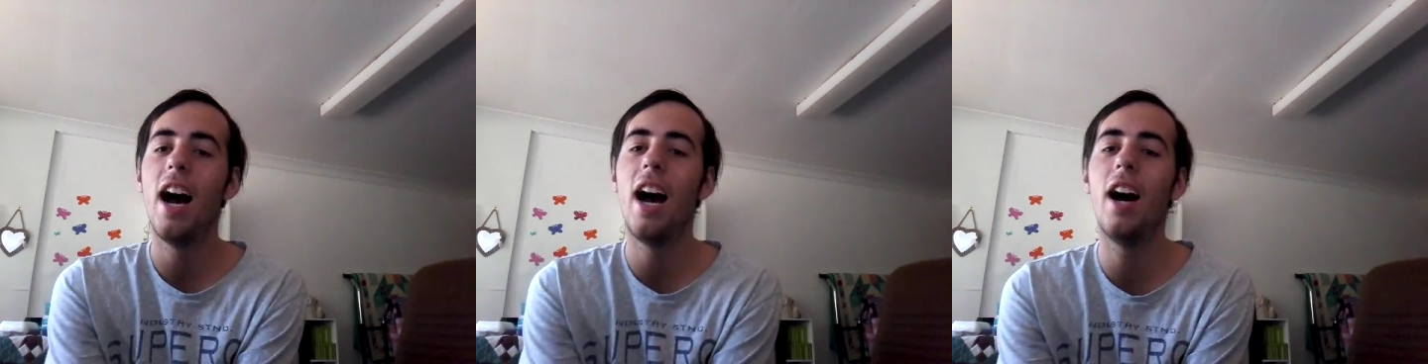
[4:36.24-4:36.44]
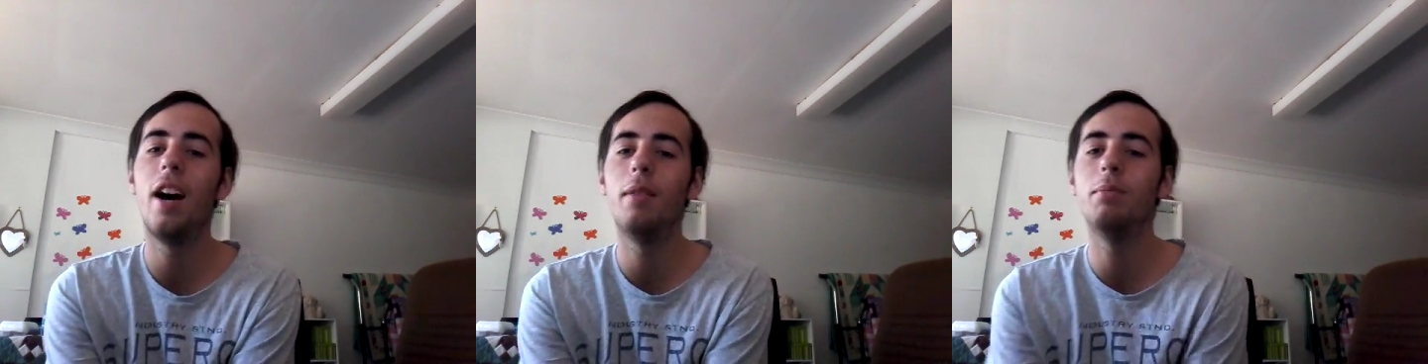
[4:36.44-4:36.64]

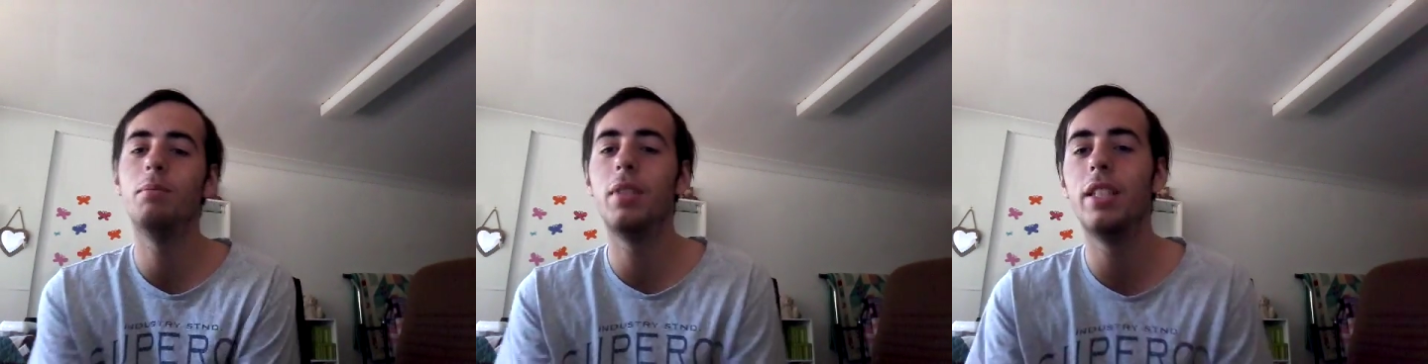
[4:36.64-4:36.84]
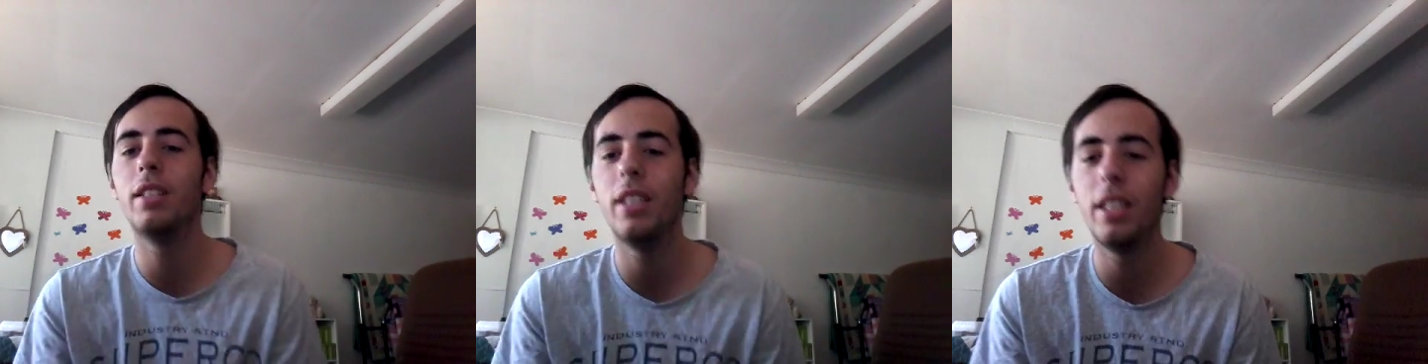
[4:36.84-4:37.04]

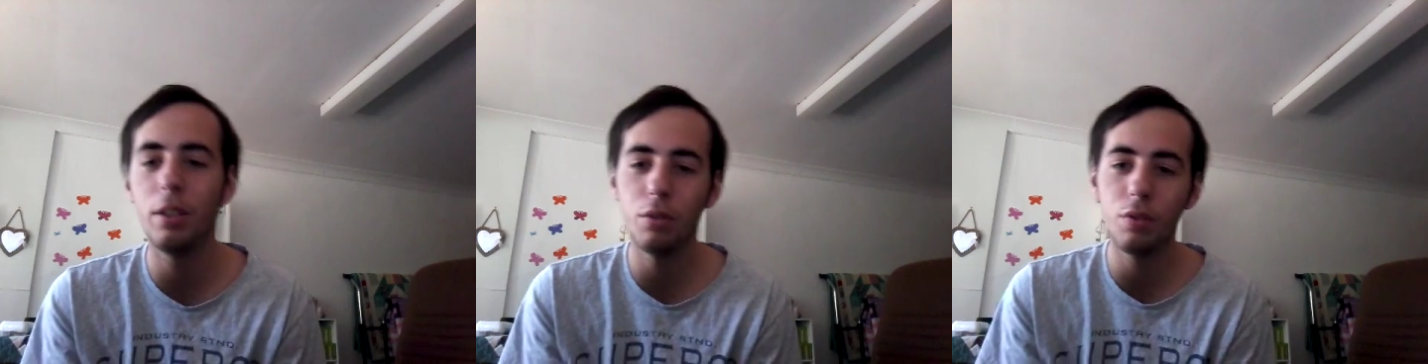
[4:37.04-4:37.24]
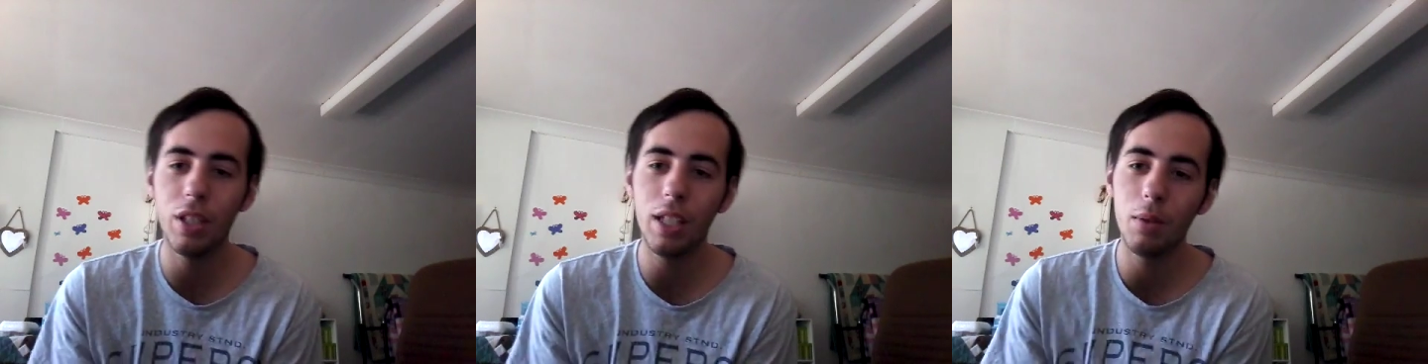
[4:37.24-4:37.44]
It
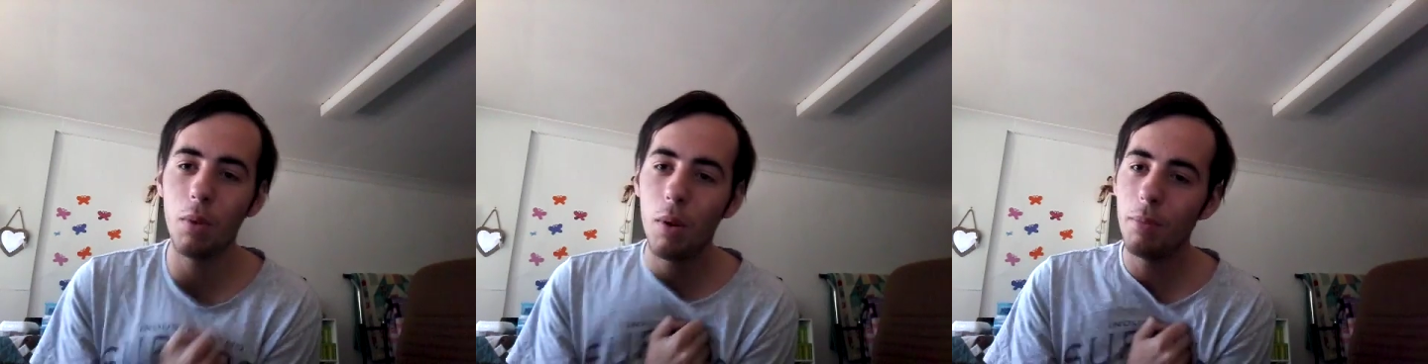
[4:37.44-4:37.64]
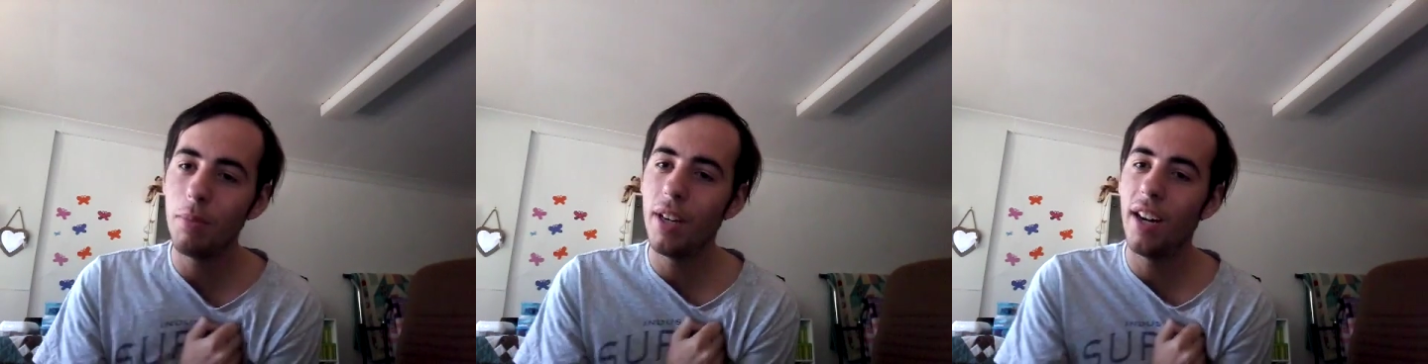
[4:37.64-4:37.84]
would really
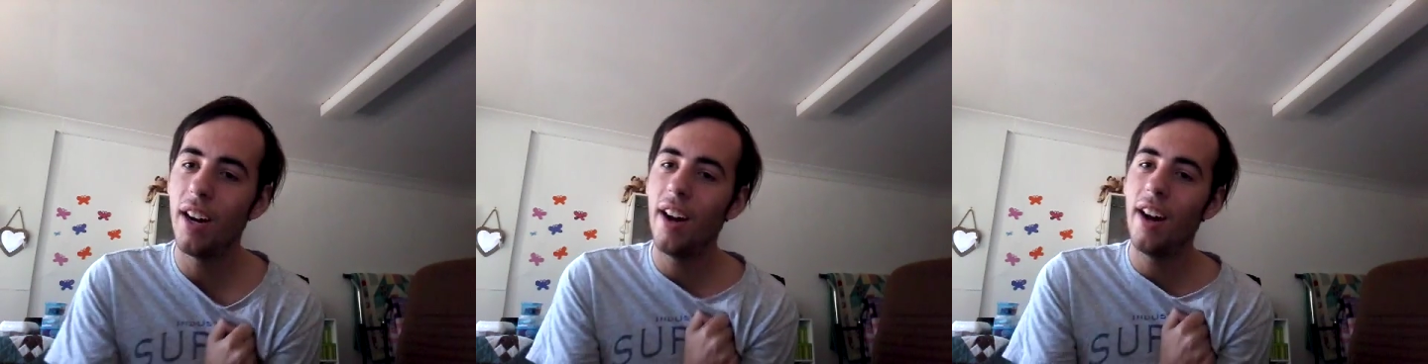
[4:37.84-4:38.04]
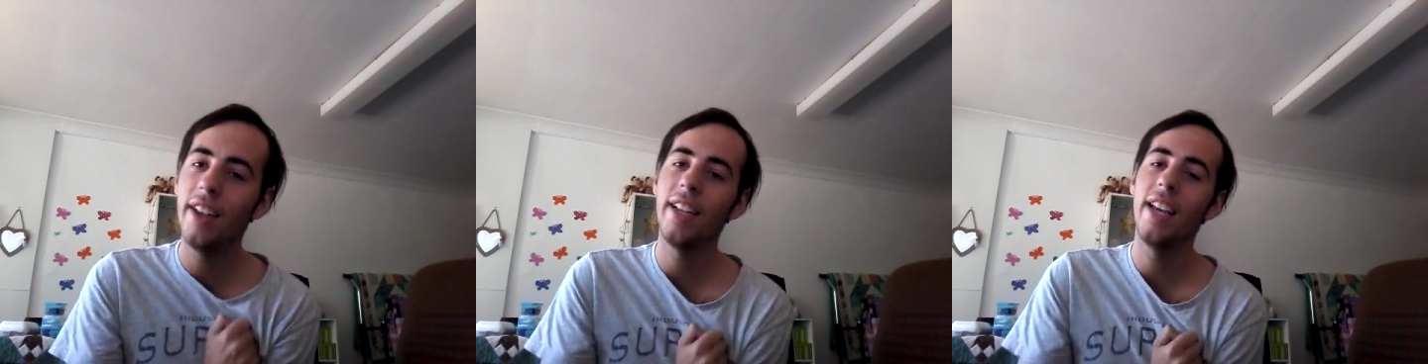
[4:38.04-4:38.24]
warm my
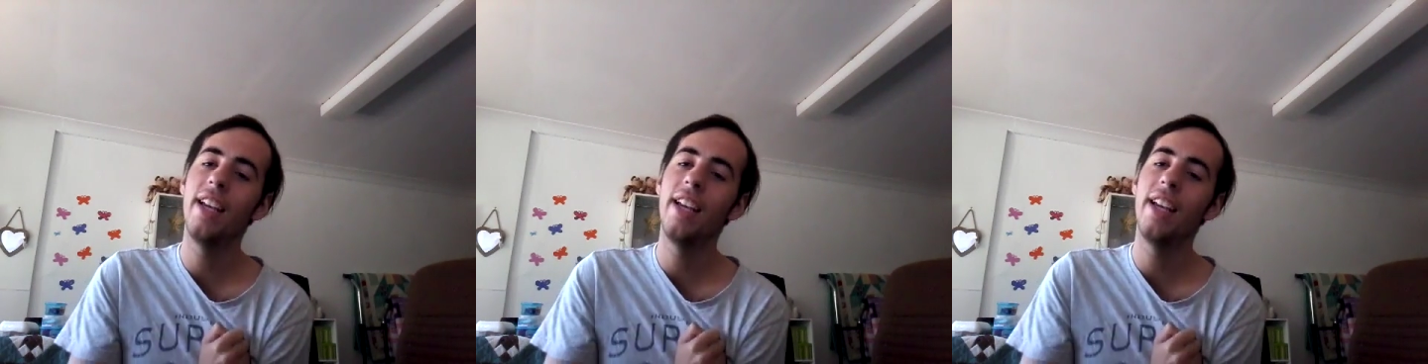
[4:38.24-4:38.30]
heart,